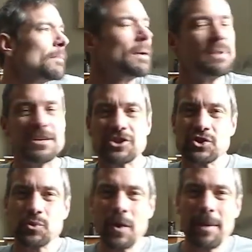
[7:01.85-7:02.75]
But I'm into
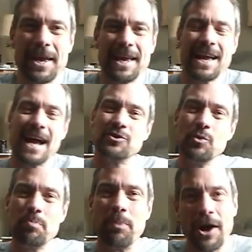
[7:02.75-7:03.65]
swimming. I
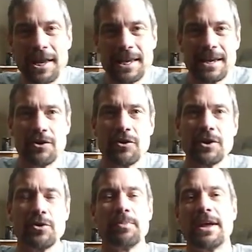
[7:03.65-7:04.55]
do biking a
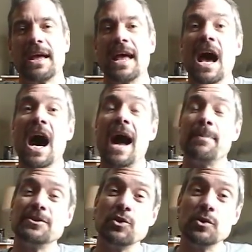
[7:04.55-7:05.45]
little bit.
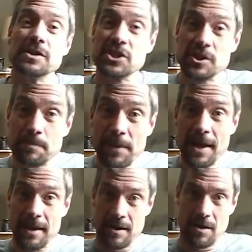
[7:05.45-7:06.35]
I've been doing
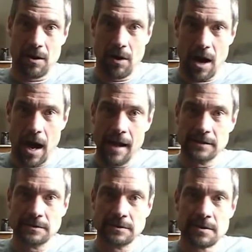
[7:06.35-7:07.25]
spin a lot.
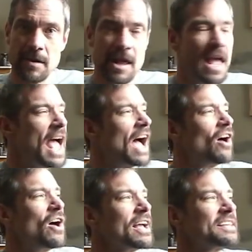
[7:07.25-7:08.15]

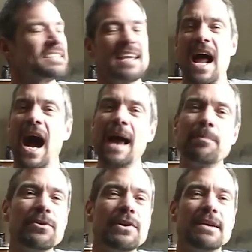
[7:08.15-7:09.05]
And like I said, I
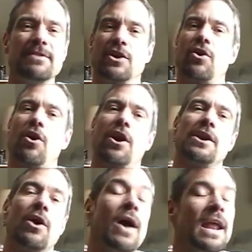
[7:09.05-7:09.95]
believe in
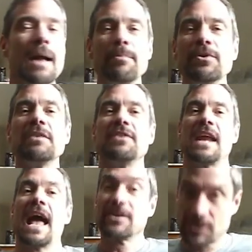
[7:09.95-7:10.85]
cardio and I believe
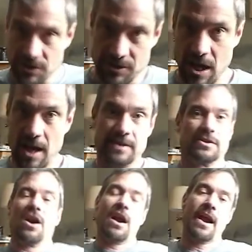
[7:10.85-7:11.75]
in
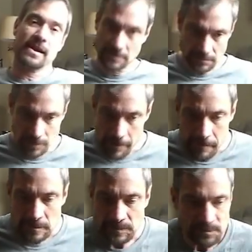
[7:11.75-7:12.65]
exercise, all right?
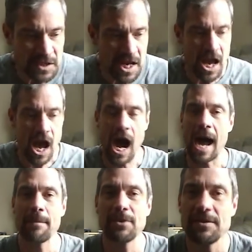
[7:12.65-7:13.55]

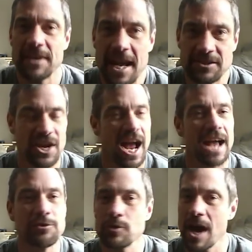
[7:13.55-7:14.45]
I believe in exercise.
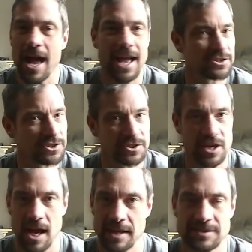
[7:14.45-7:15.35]
I do not
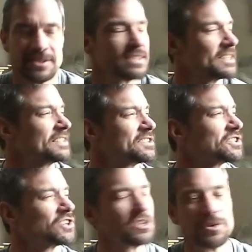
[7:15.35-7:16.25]
exercise. Listen, this is
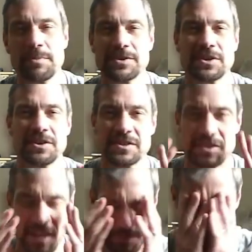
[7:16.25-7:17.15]
such a
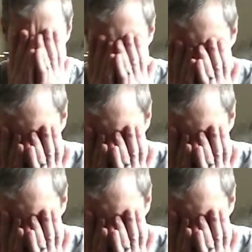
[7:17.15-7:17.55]
misconception